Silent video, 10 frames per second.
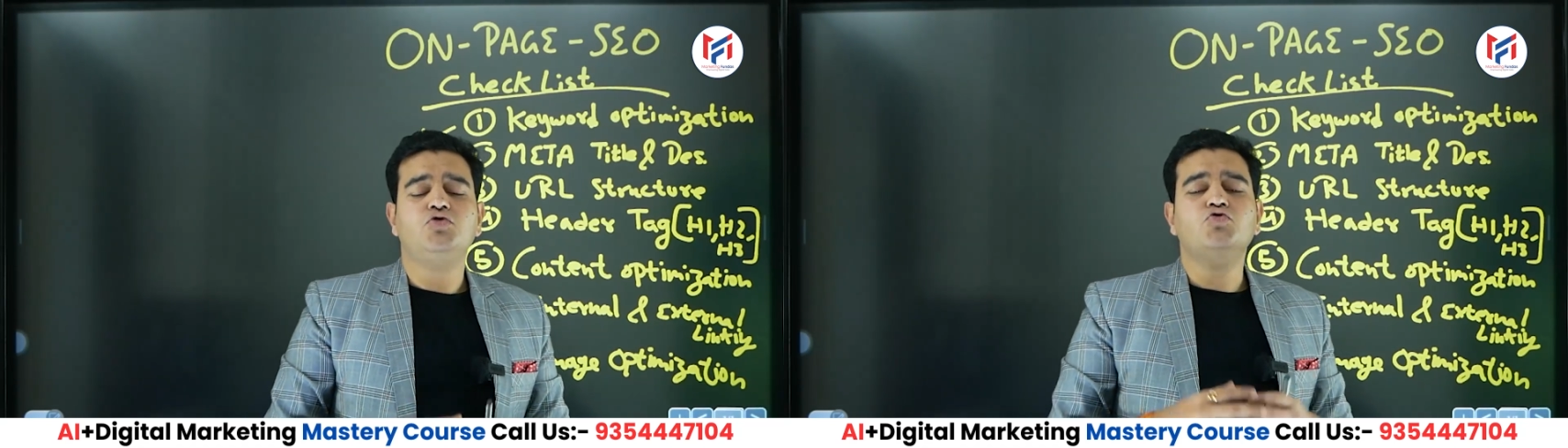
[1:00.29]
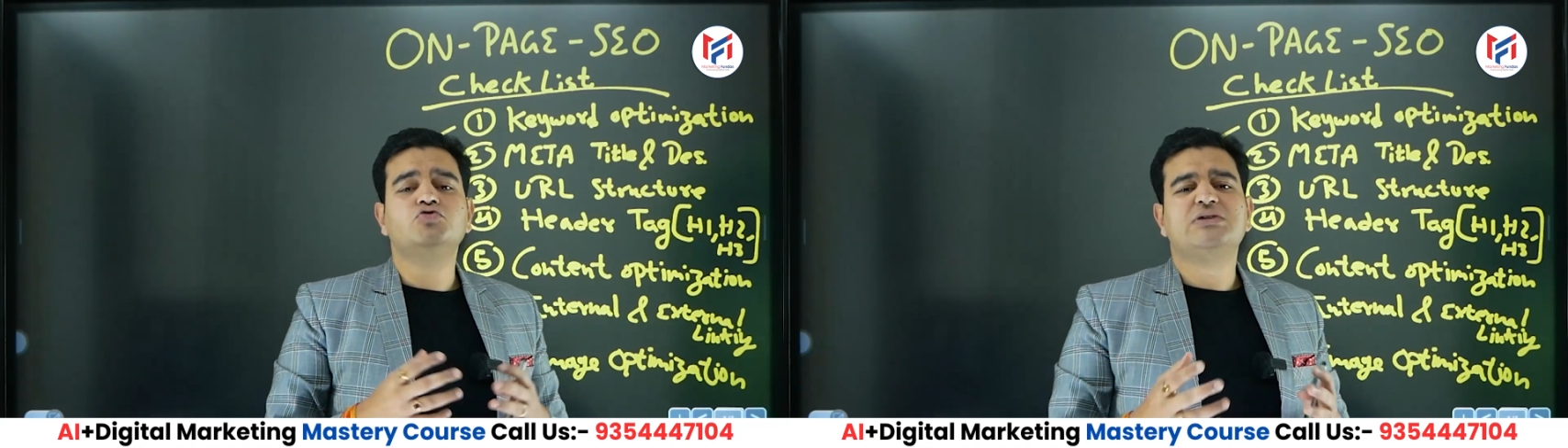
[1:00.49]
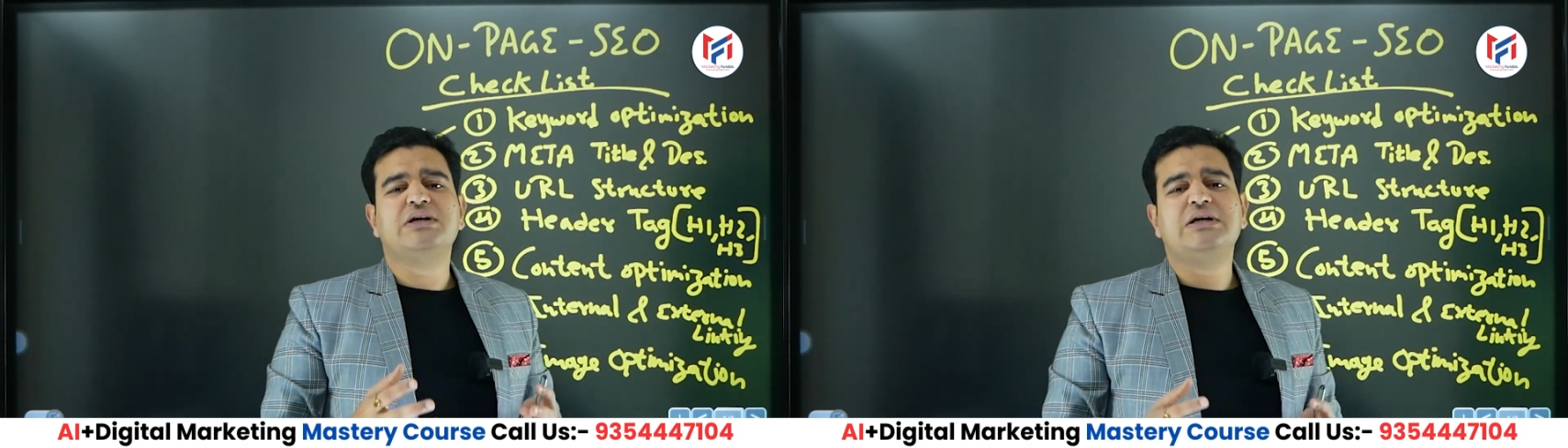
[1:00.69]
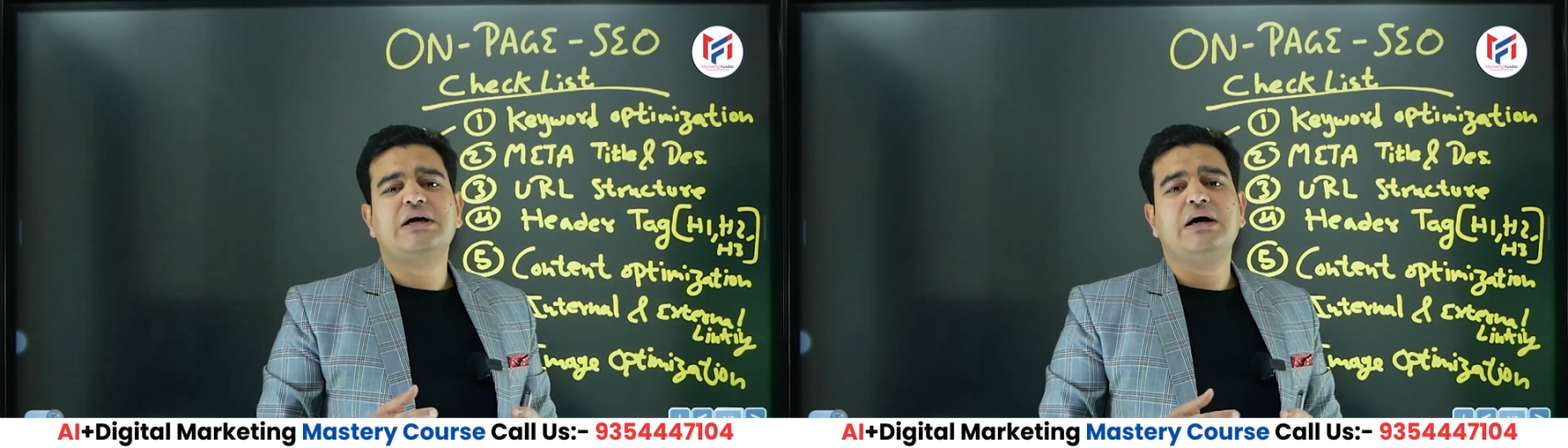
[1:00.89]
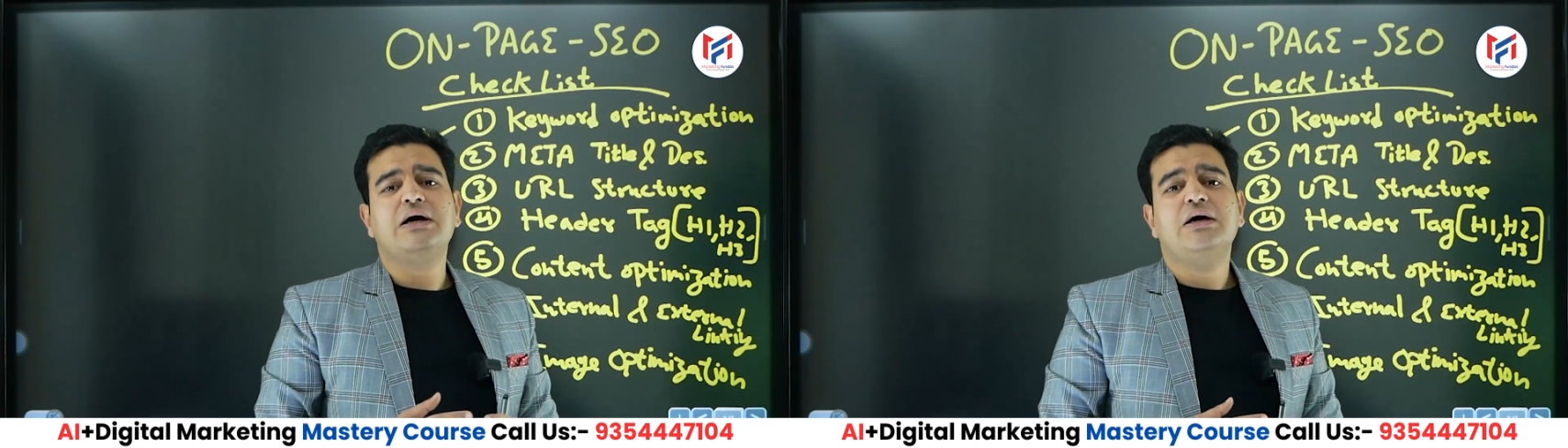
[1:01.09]

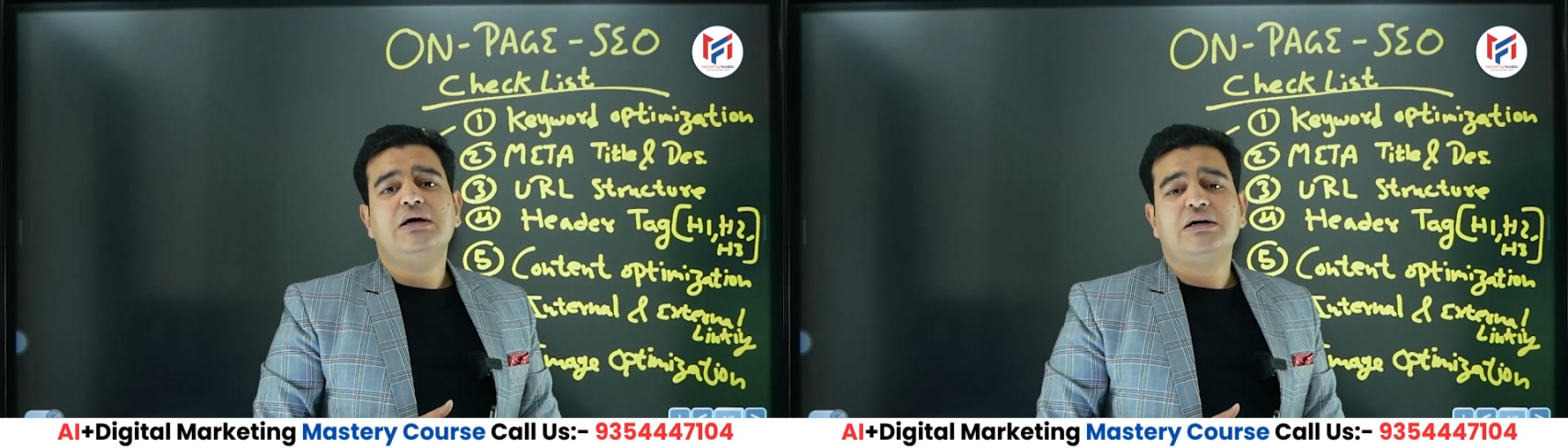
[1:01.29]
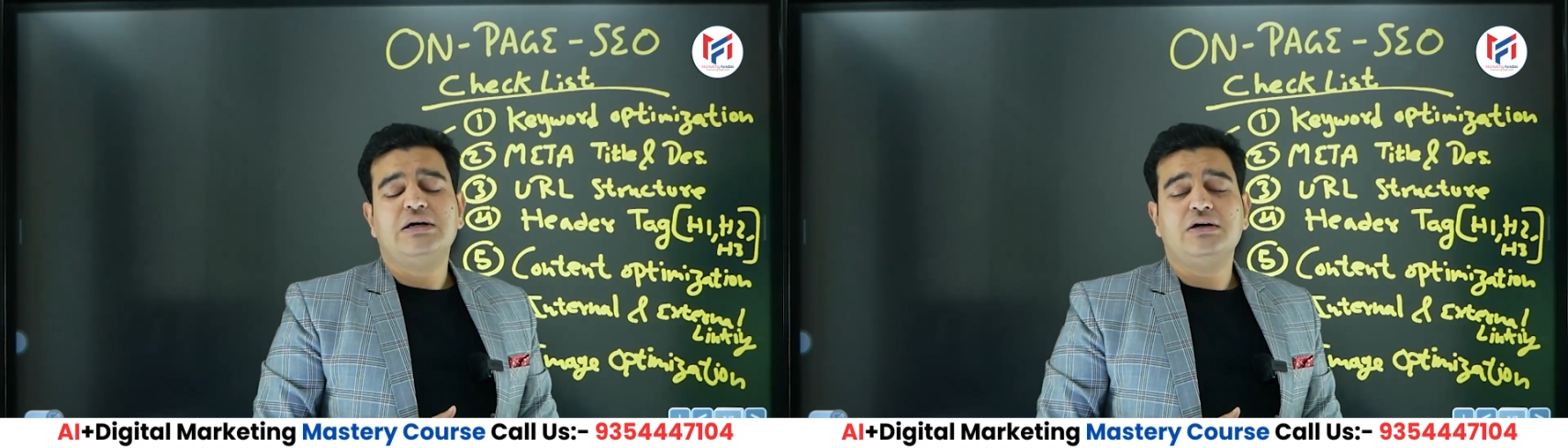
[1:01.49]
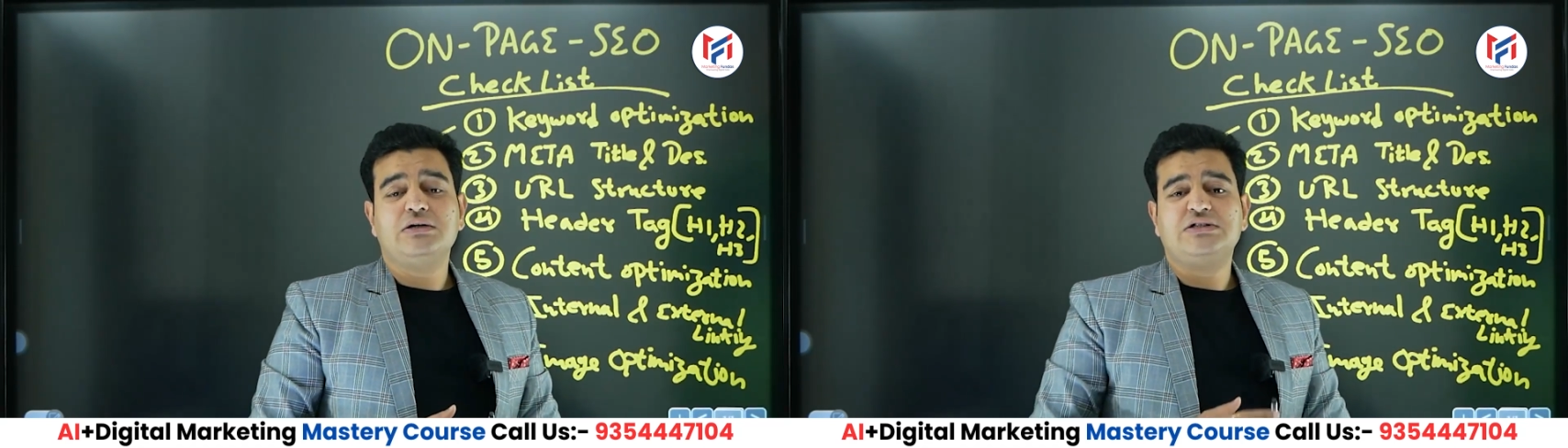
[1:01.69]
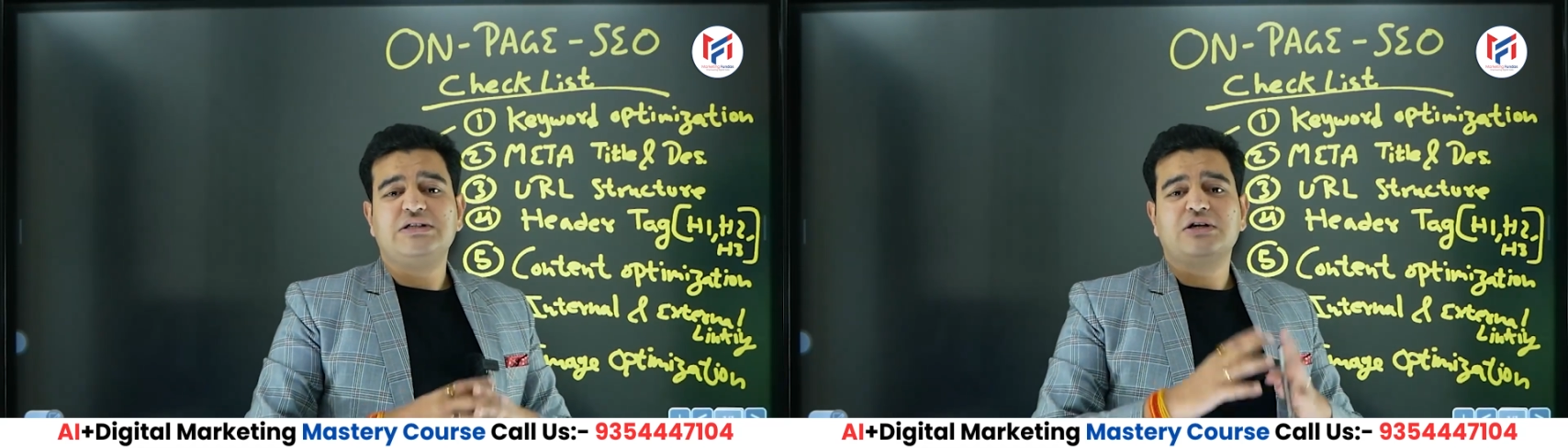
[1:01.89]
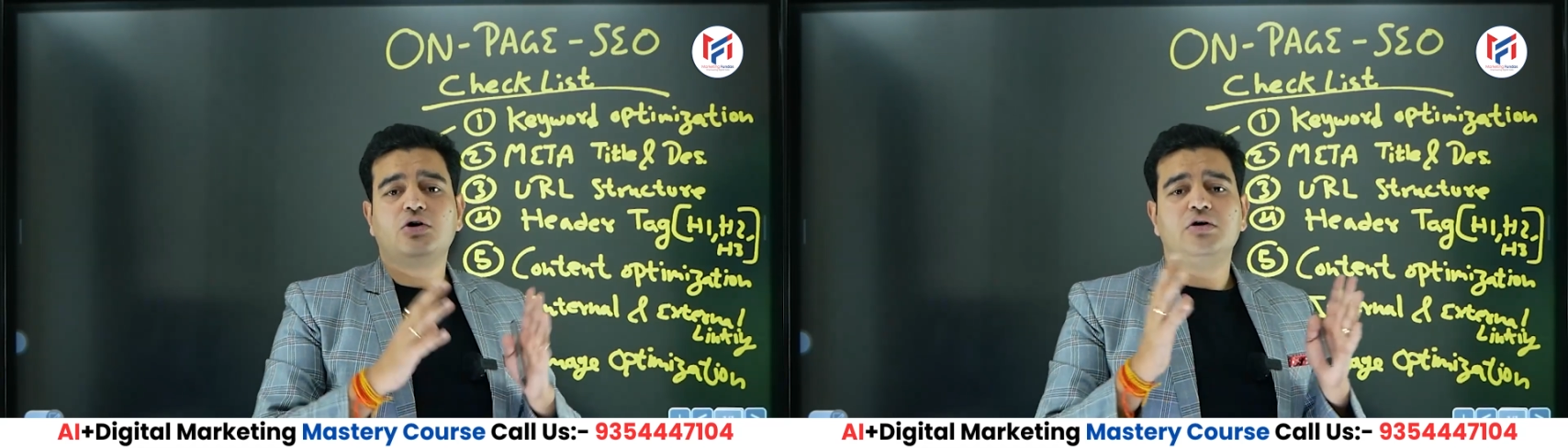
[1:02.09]
properly in the
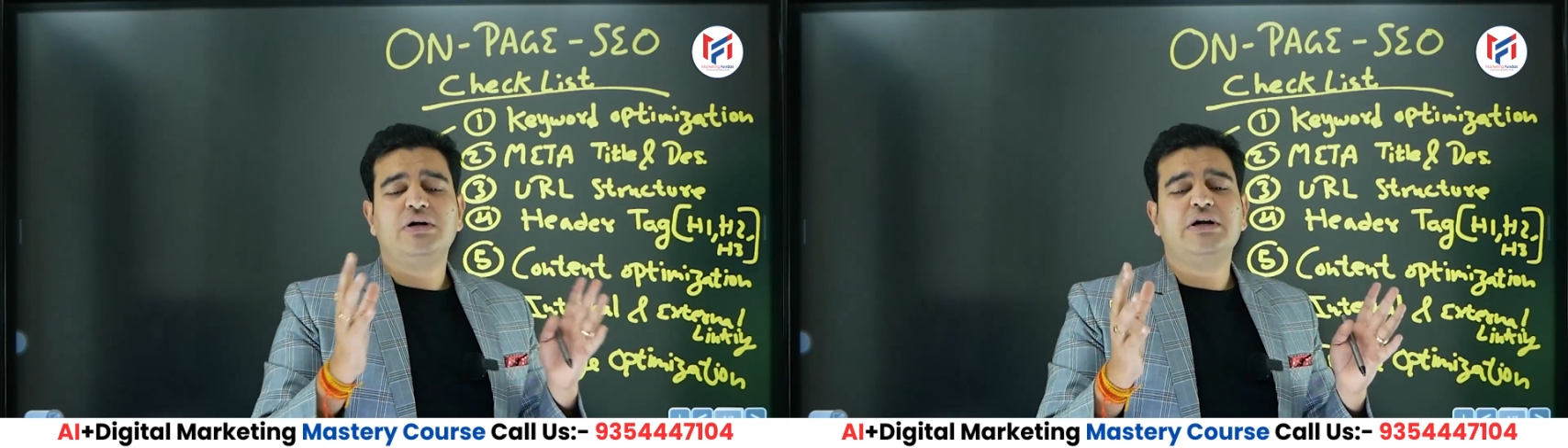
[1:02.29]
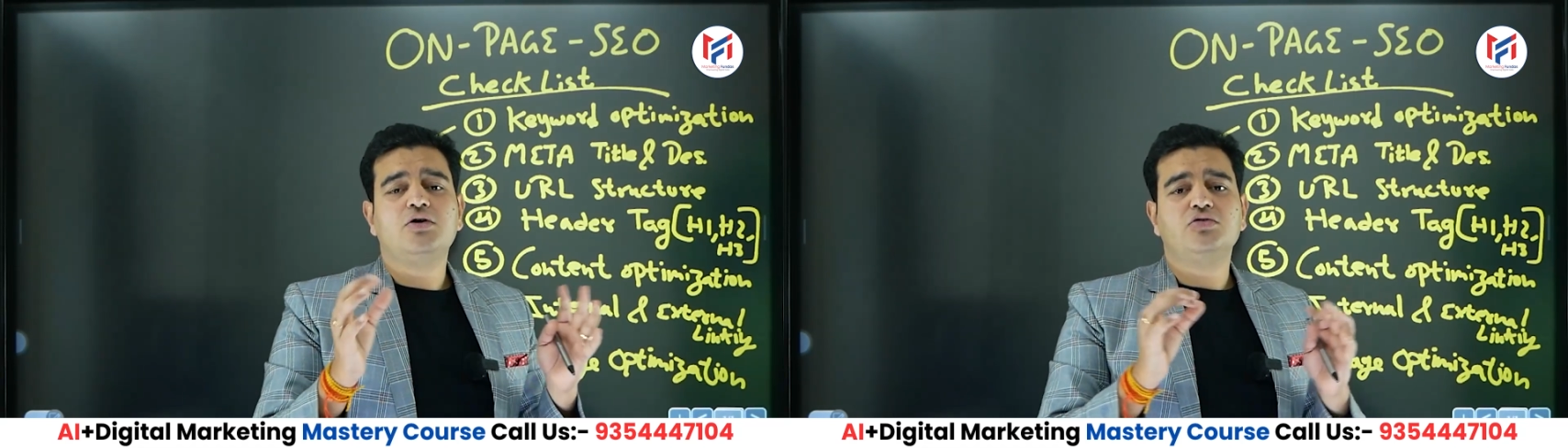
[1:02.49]
content.